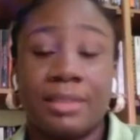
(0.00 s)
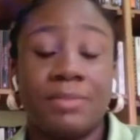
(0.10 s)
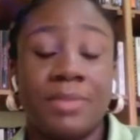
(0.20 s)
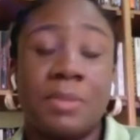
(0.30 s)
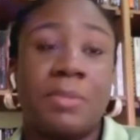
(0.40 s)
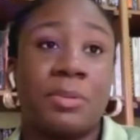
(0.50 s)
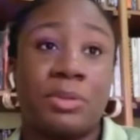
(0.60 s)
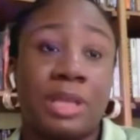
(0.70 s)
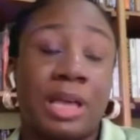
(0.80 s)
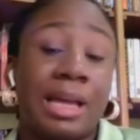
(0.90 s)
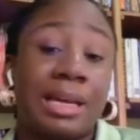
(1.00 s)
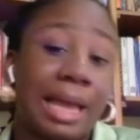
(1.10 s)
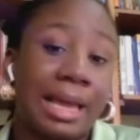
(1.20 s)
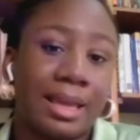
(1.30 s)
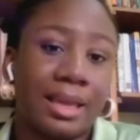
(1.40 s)
maybe people that are
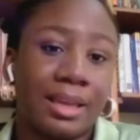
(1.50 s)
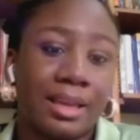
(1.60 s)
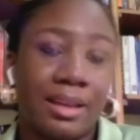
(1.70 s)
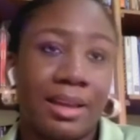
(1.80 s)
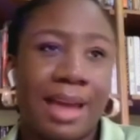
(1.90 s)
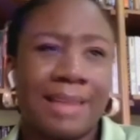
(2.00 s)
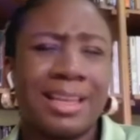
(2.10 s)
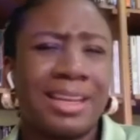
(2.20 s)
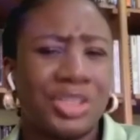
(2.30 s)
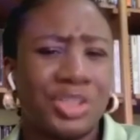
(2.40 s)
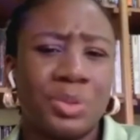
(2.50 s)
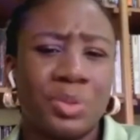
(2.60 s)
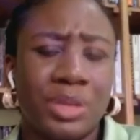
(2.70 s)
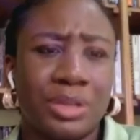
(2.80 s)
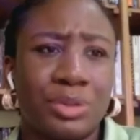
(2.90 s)
lying, I think that there should be
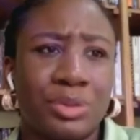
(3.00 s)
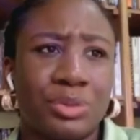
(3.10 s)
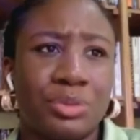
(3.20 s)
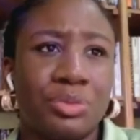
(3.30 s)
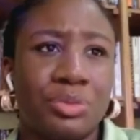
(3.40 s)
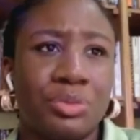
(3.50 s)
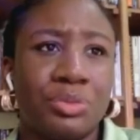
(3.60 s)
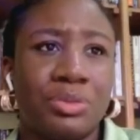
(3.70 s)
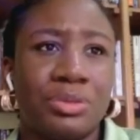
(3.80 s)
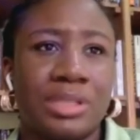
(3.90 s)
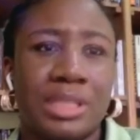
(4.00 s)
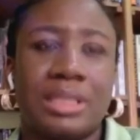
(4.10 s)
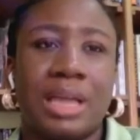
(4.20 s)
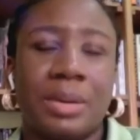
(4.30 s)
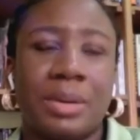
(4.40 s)
ways to dig
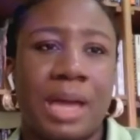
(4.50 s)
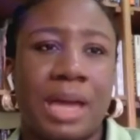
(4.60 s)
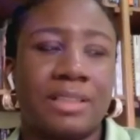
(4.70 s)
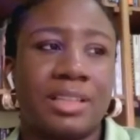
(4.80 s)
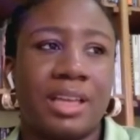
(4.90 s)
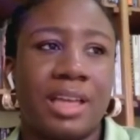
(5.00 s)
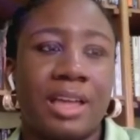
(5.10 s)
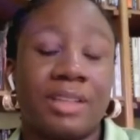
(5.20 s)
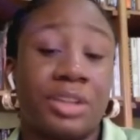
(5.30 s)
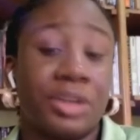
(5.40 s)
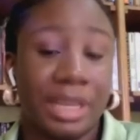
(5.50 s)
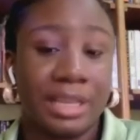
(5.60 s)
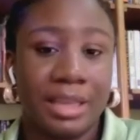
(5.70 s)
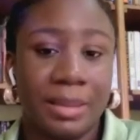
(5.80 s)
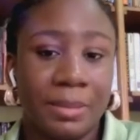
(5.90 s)
down and interrogate
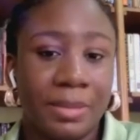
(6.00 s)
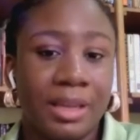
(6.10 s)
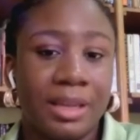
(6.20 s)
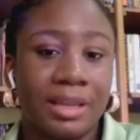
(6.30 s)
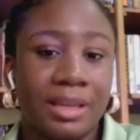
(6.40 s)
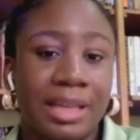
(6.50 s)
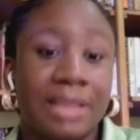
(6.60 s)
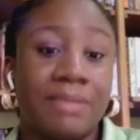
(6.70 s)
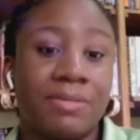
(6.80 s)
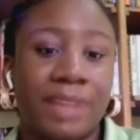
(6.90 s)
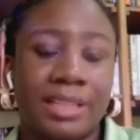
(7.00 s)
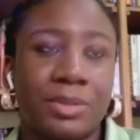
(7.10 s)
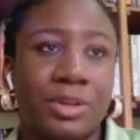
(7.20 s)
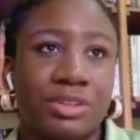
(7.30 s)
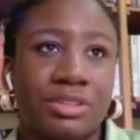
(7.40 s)
them, get the facts,
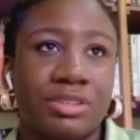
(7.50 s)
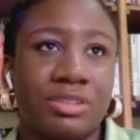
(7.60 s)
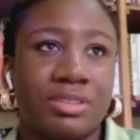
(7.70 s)
because